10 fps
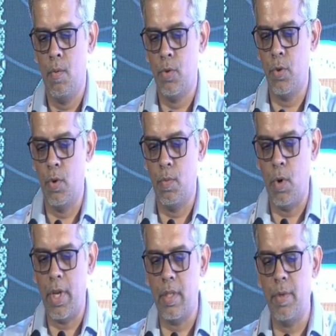
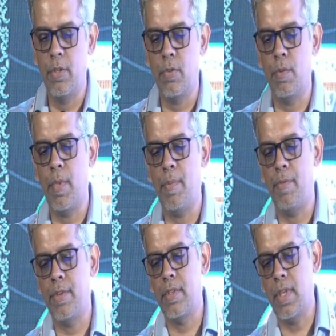what has been shown by
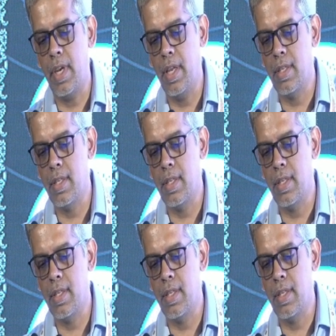Professor Sanyal's